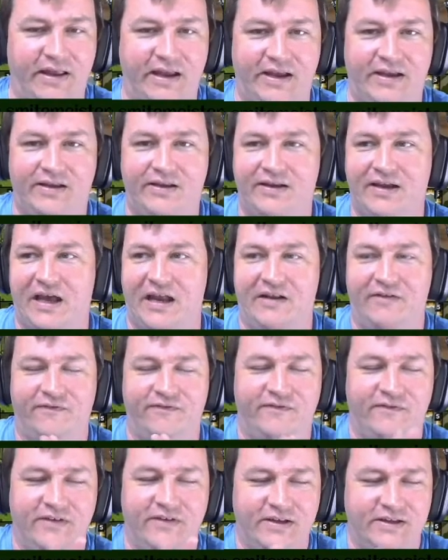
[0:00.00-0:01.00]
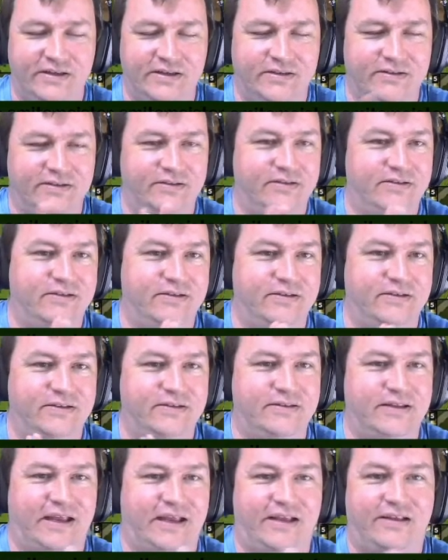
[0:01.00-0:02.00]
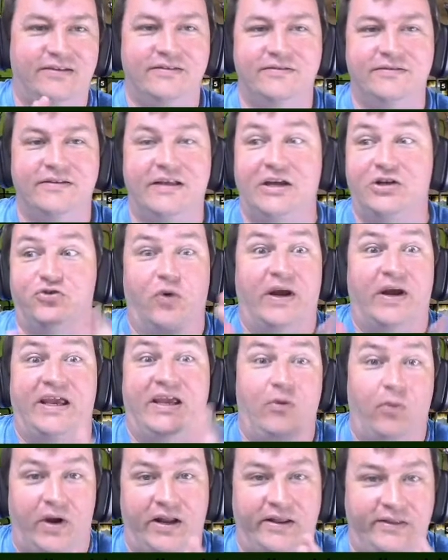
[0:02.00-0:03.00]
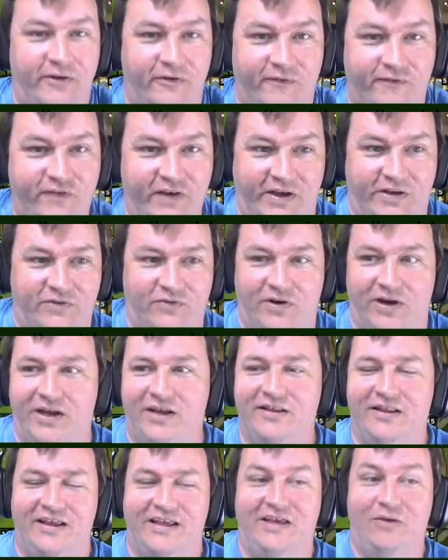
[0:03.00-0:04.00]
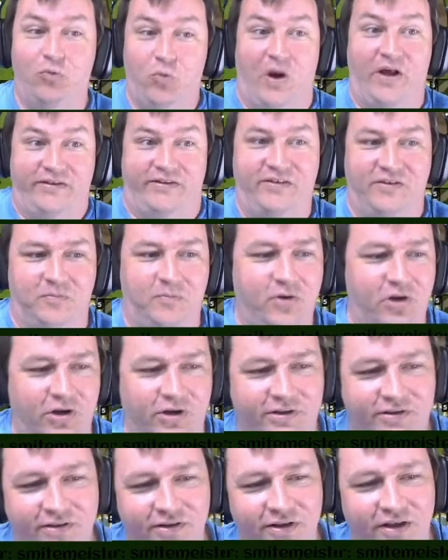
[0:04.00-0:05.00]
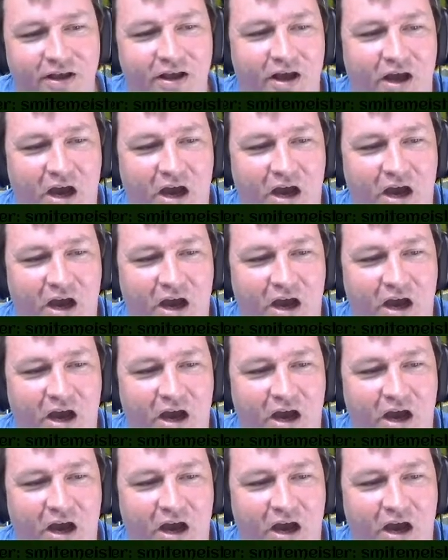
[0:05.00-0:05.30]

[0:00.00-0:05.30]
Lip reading: Like, kind of like a druggie wanting their fix, right? Like, he wants his books.